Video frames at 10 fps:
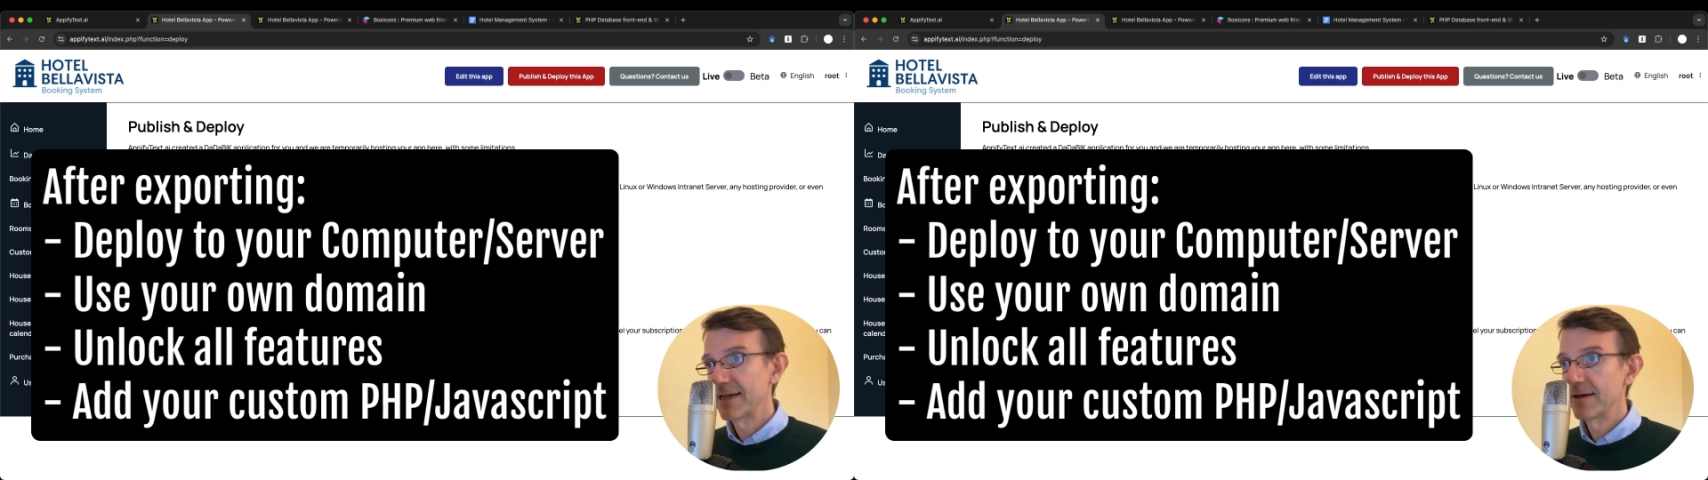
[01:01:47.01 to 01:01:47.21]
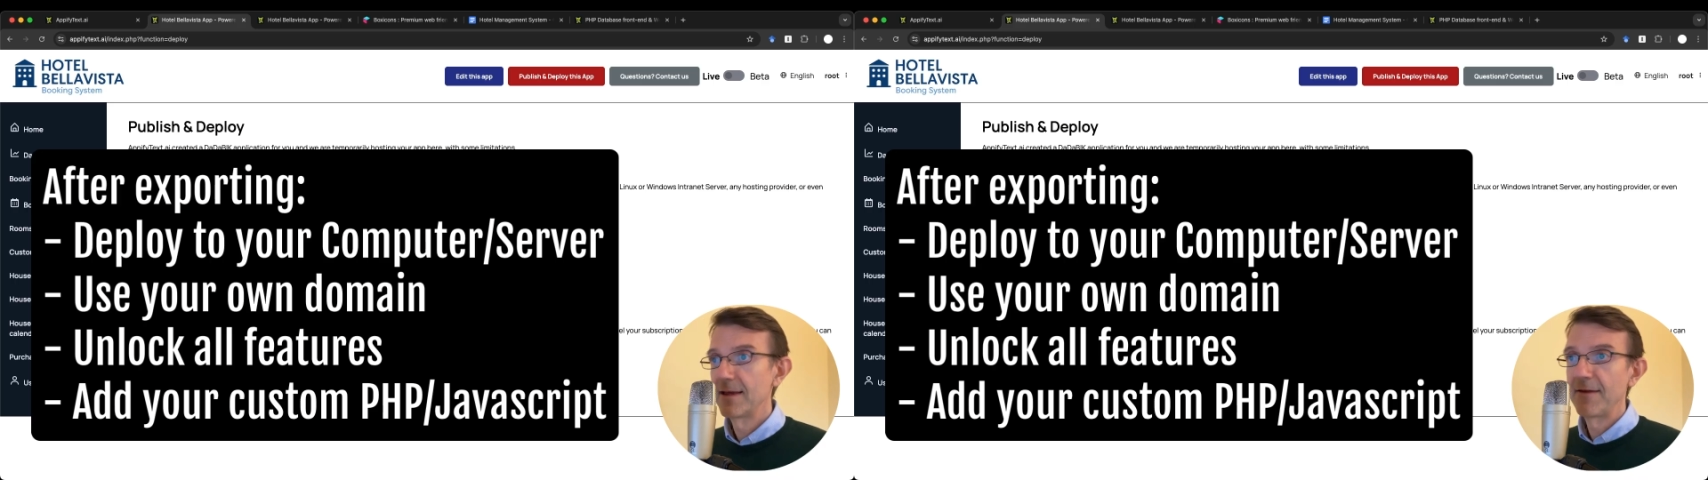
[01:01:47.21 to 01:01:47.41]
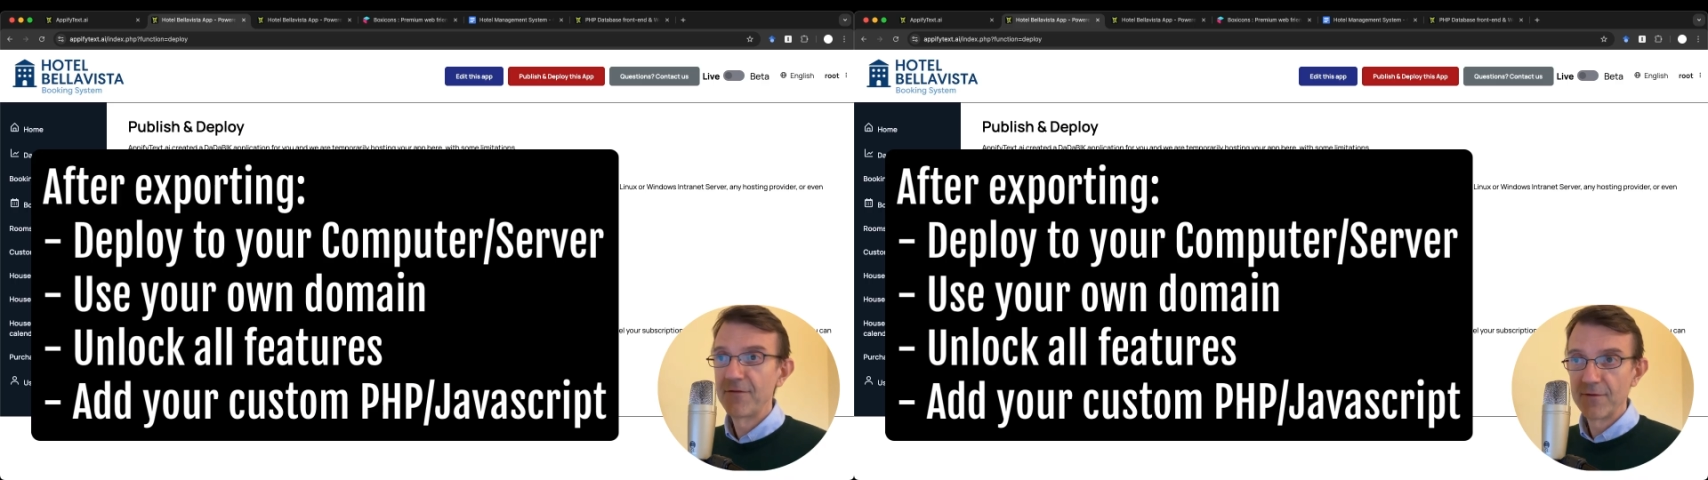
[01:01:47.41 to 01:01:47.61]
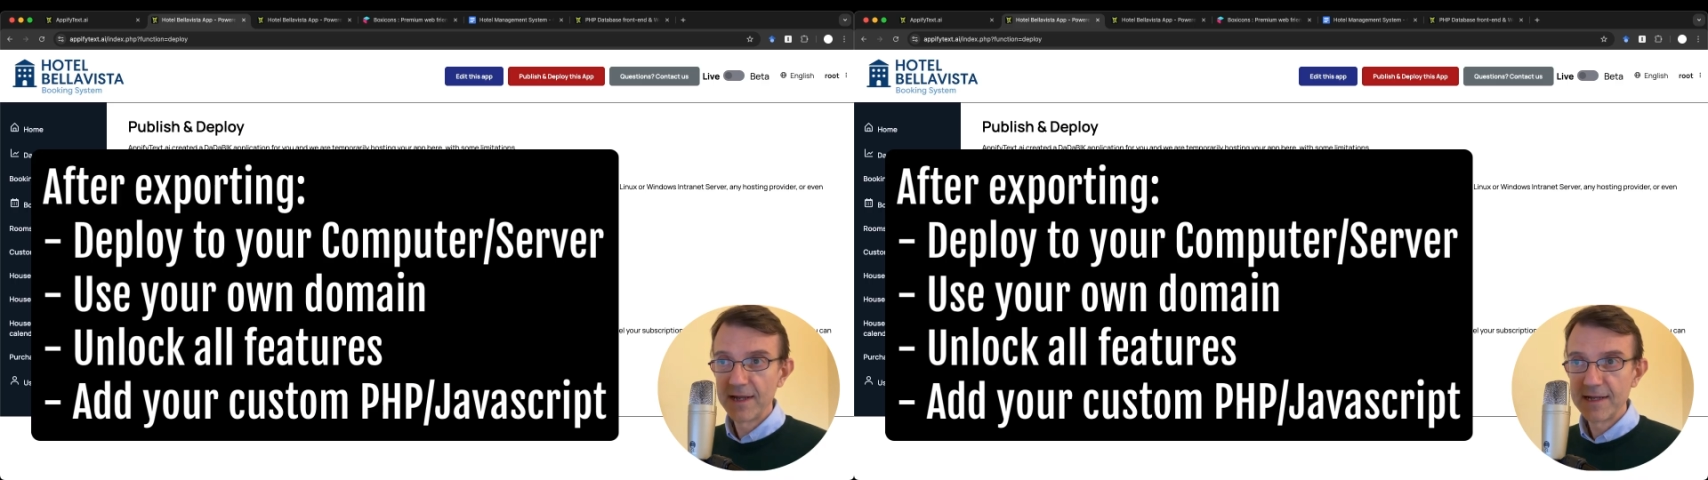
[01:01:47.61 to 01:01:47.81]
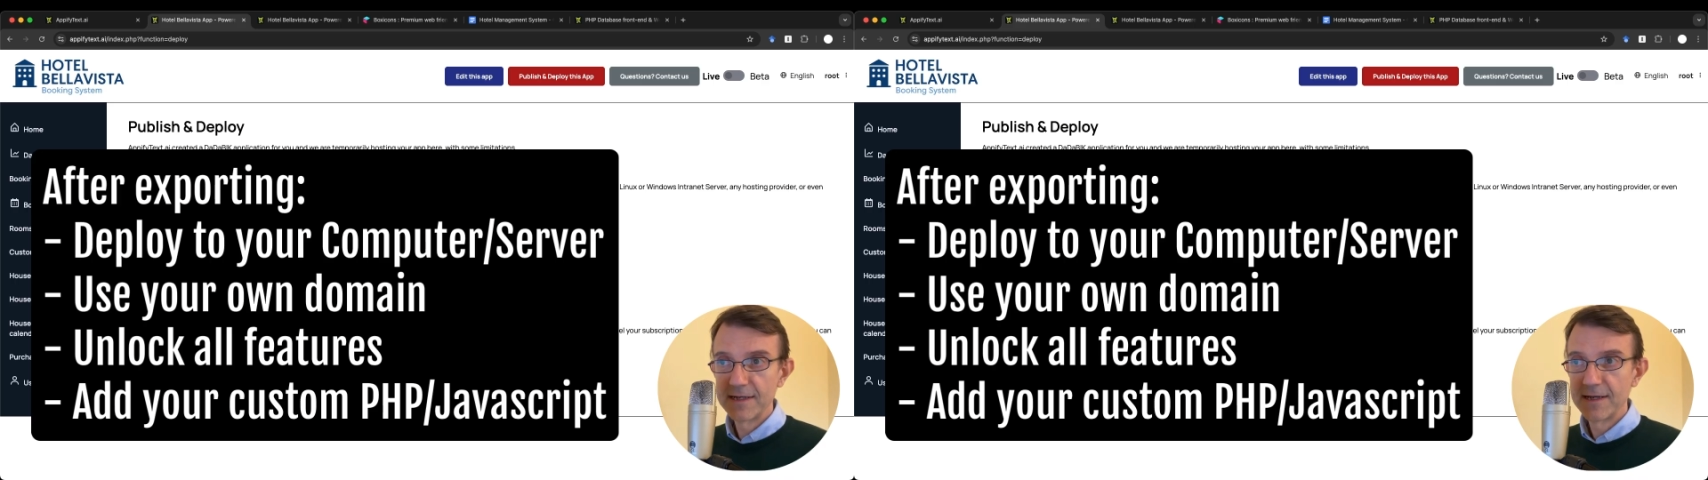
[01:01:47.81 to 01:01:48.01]
if you
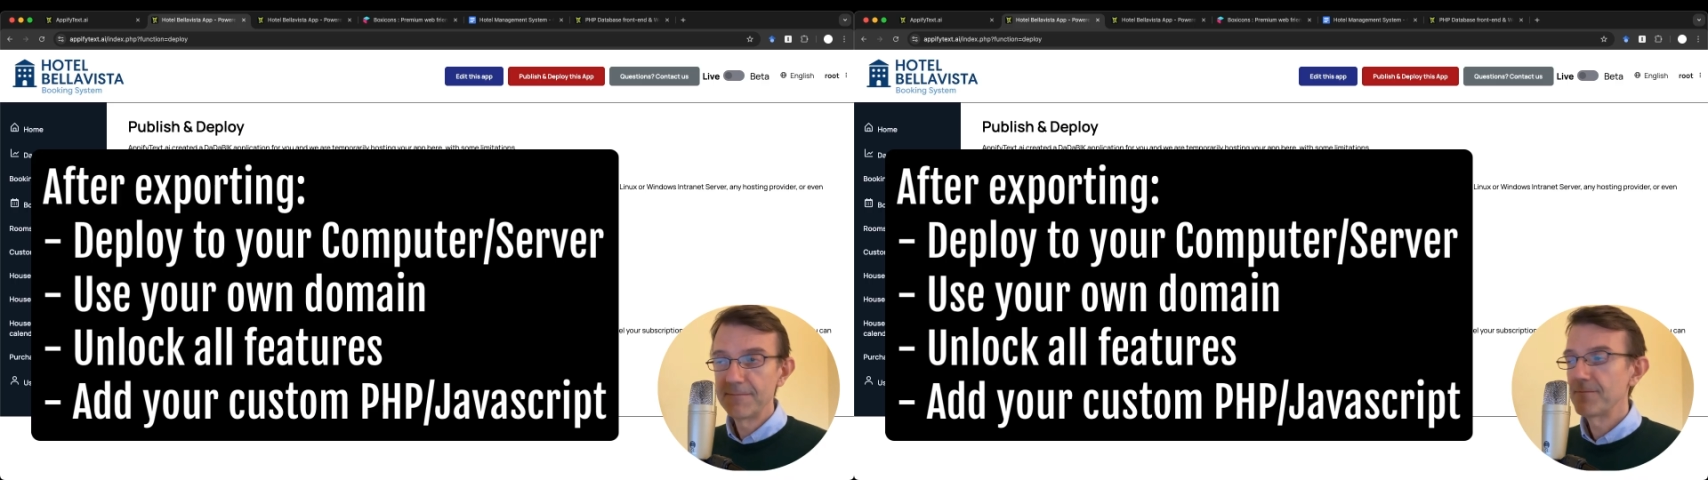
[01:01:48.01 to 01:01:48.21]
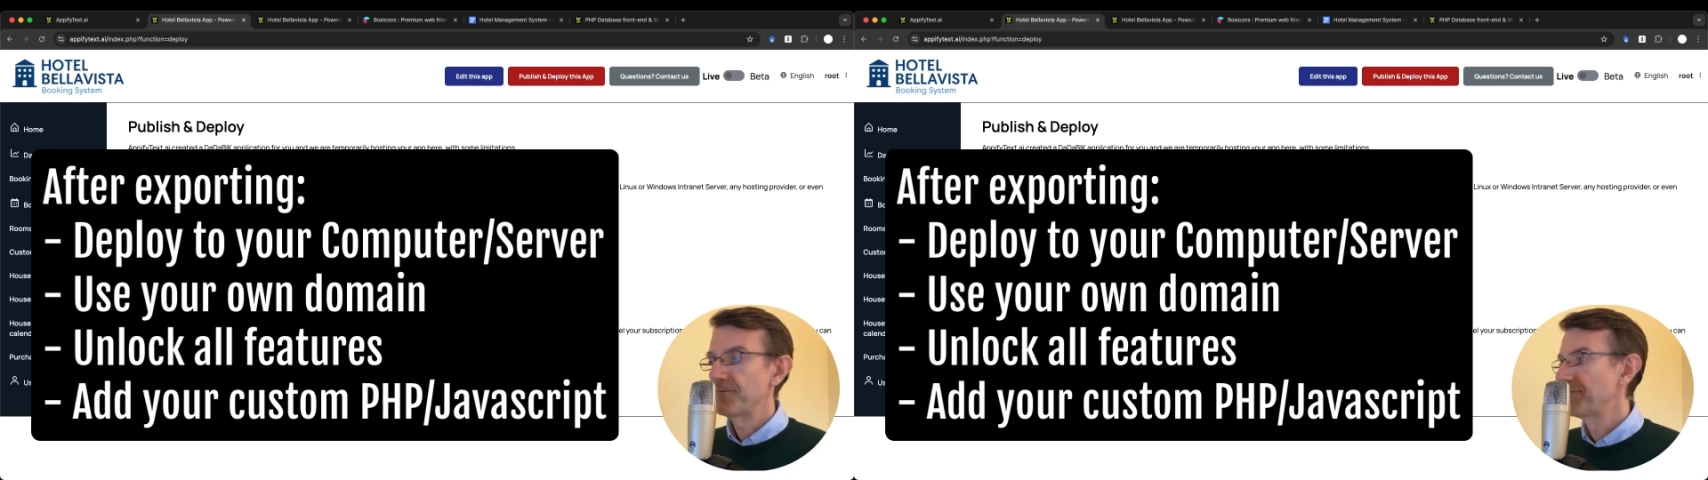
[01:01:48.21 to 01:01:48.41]
need,